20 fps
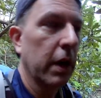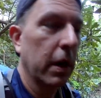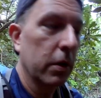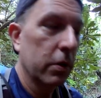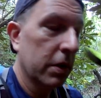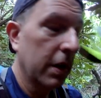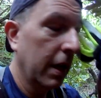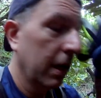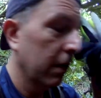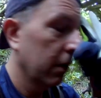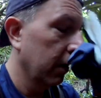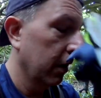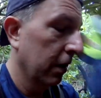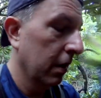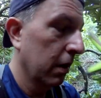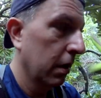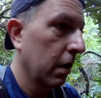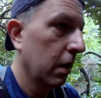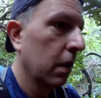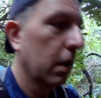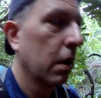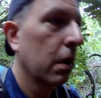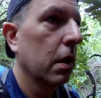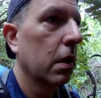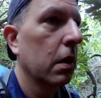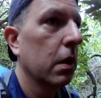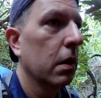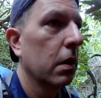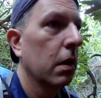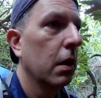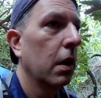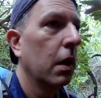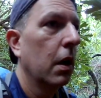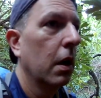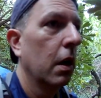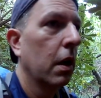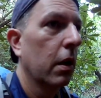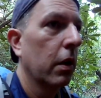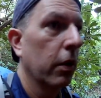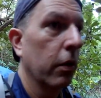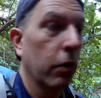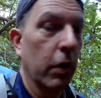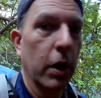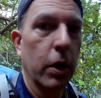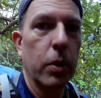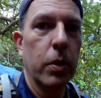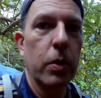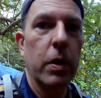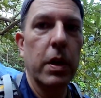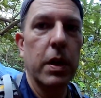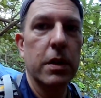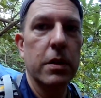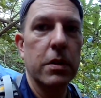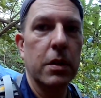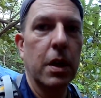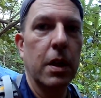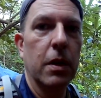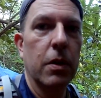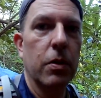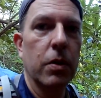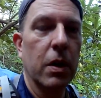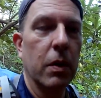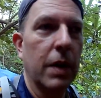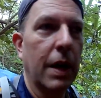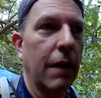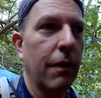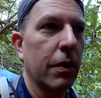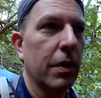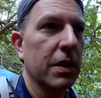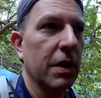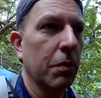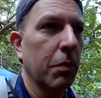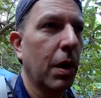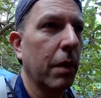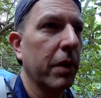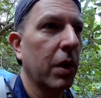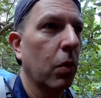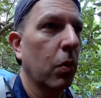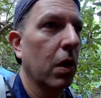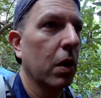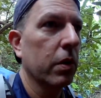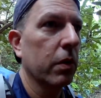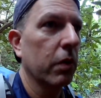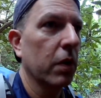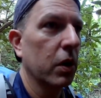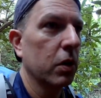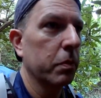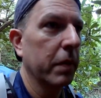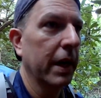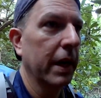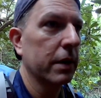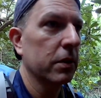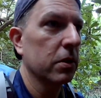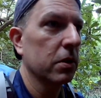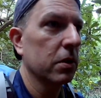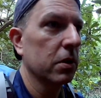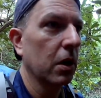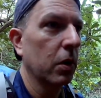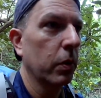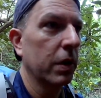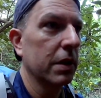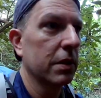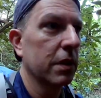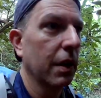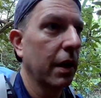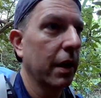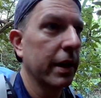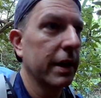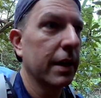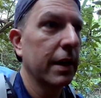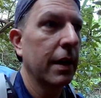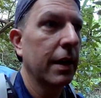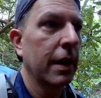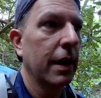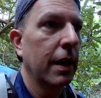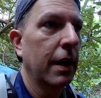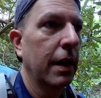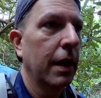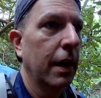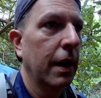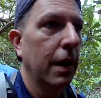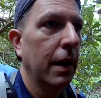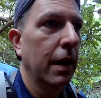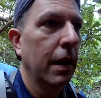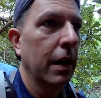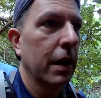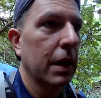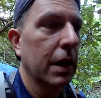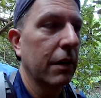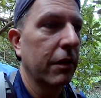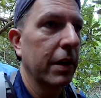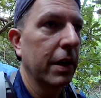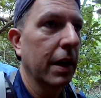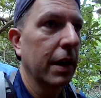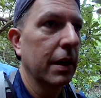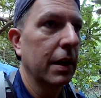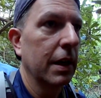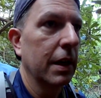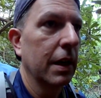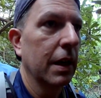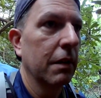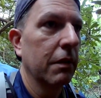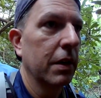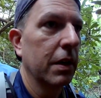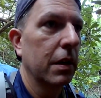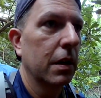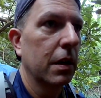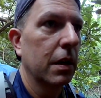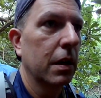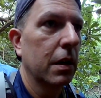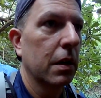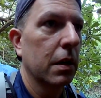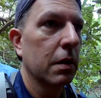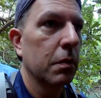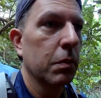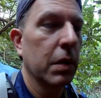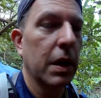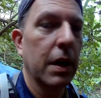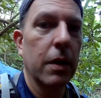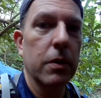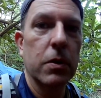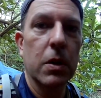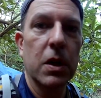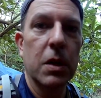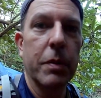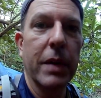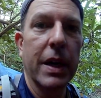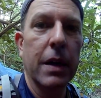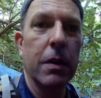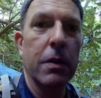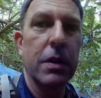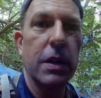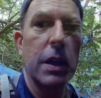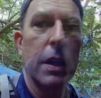goes down the road instead of the trail came up, because I'm probably gonna walk the road back just to show you what it's like and give you an idea of it. But I'll turn you back on